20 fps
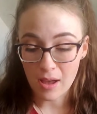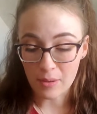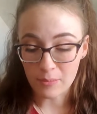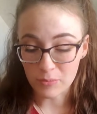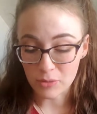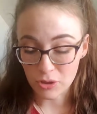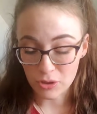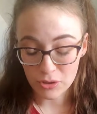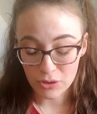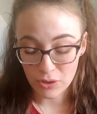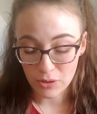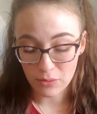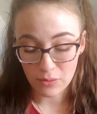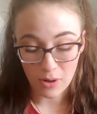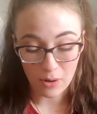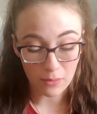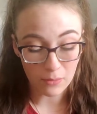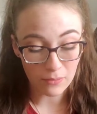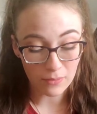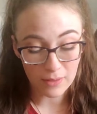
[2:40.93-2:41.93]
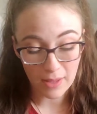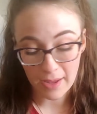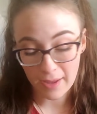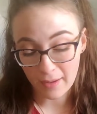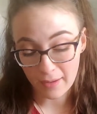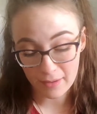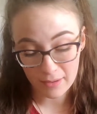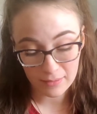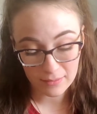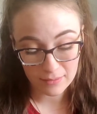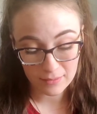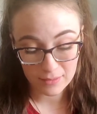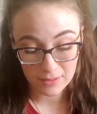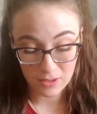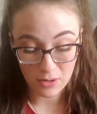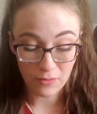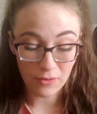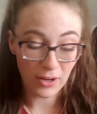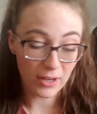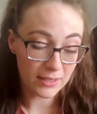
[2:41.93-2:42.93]
Just so you know, like,
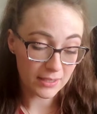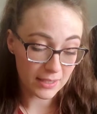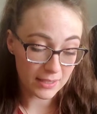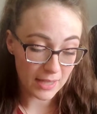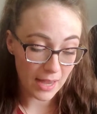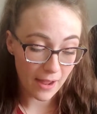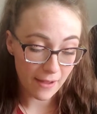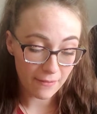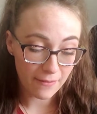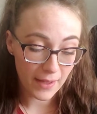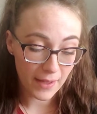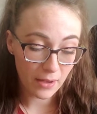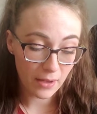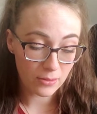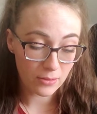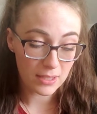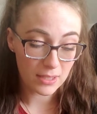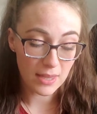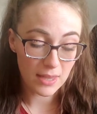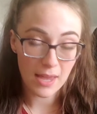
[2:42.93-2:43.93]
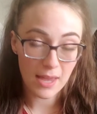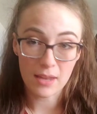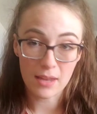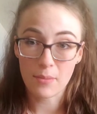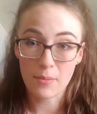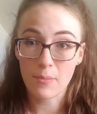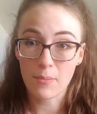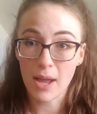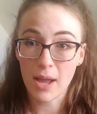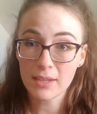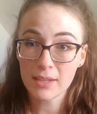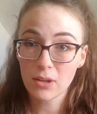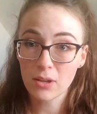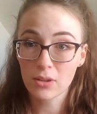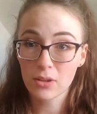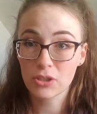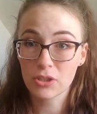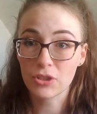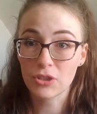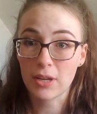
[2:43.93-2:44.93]
so for instance, I found that my
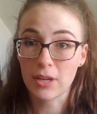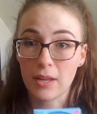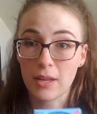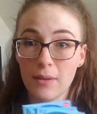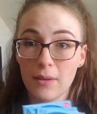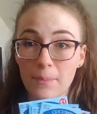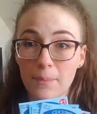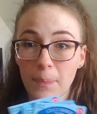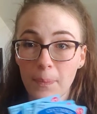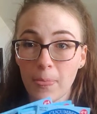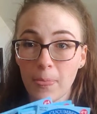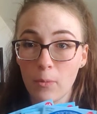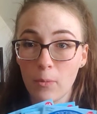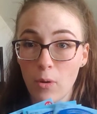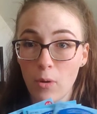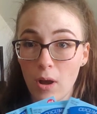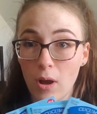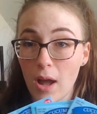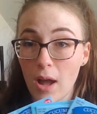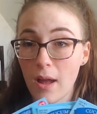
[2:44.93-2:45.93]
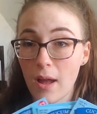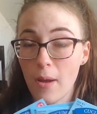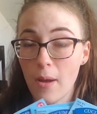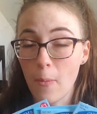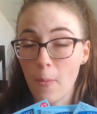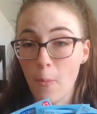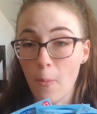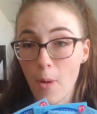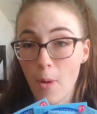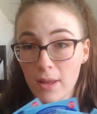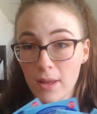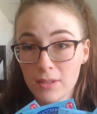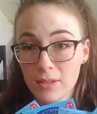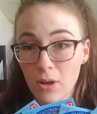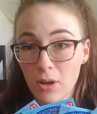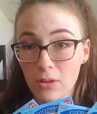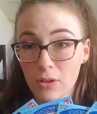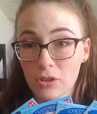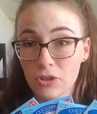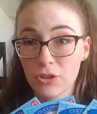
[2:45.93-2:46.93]
Dollar Tree, one
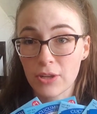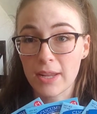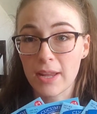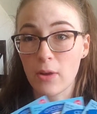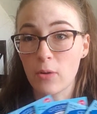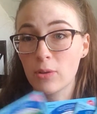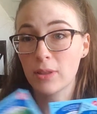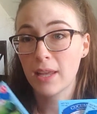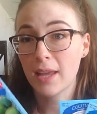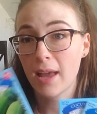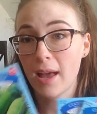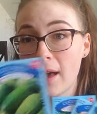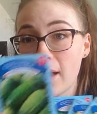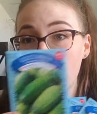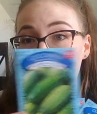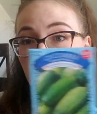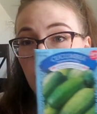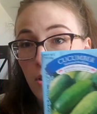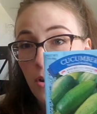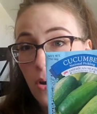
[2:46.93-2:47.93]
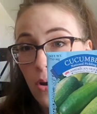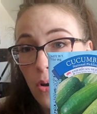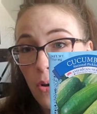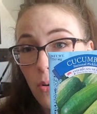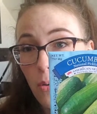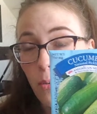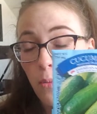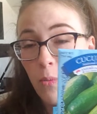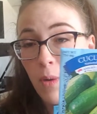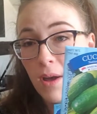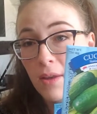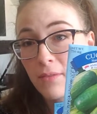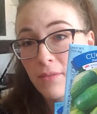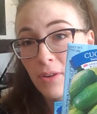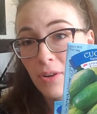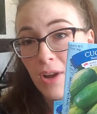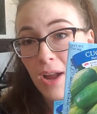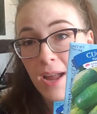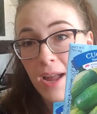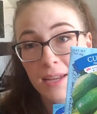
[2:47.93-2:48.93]
Dollar Tree only had one
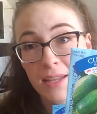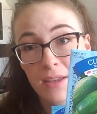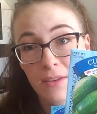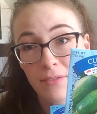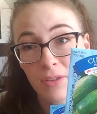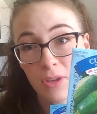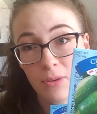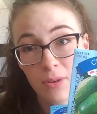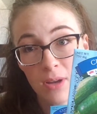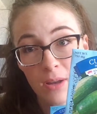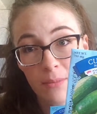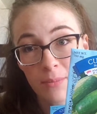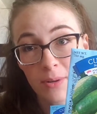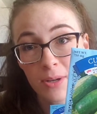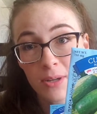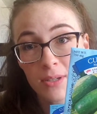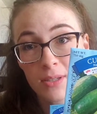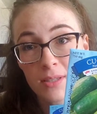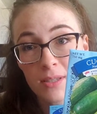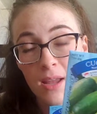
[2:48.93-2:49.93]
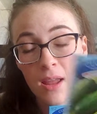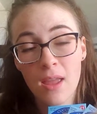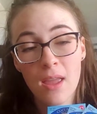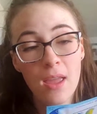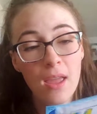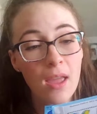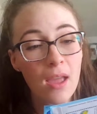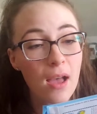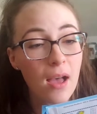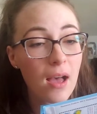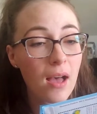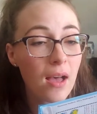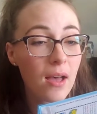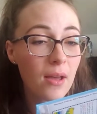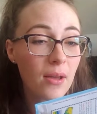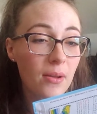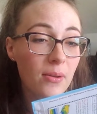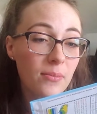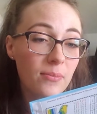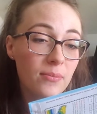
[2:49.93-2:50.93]
variety of cucumbers.
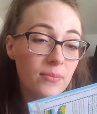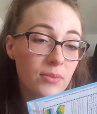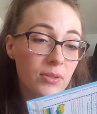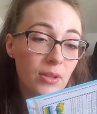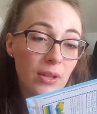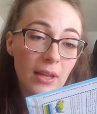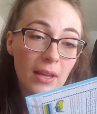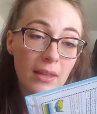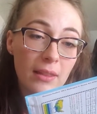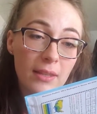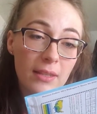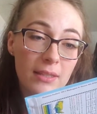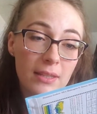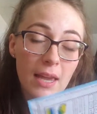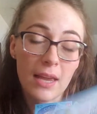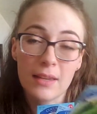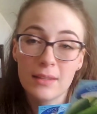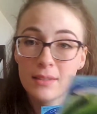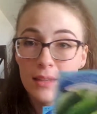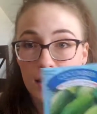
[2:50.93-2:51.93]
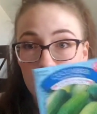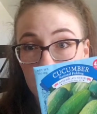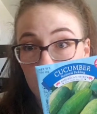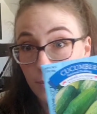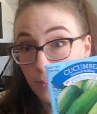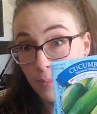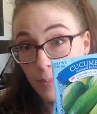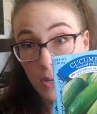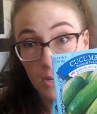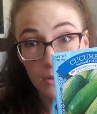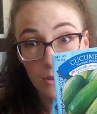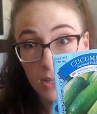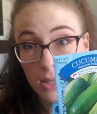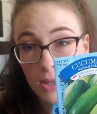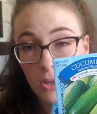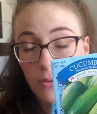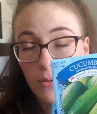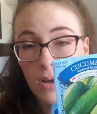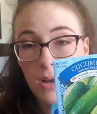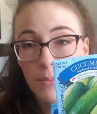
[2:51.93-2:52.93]
So like in this case, like the pickling
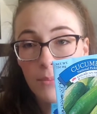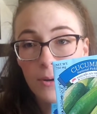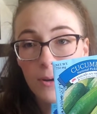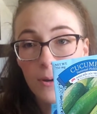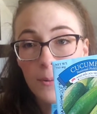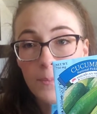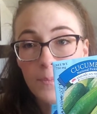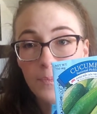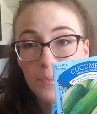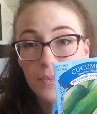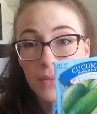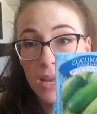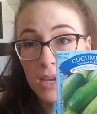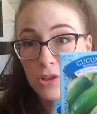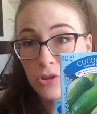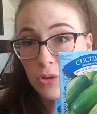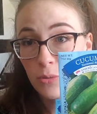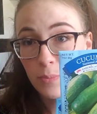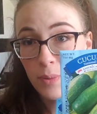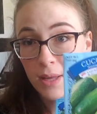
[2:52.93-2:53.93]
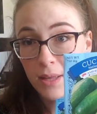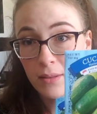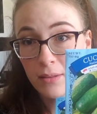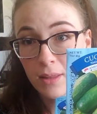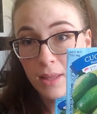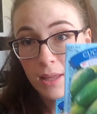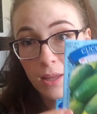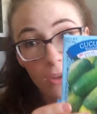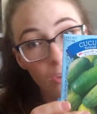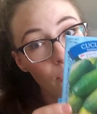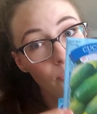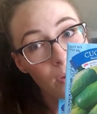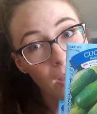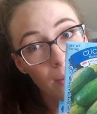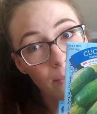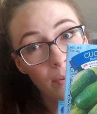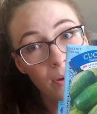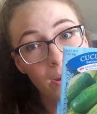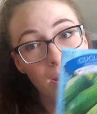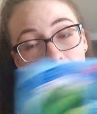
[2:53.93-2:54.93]
cucumber, national pickling
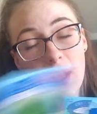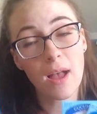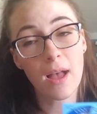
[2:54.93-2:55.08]
cucumber,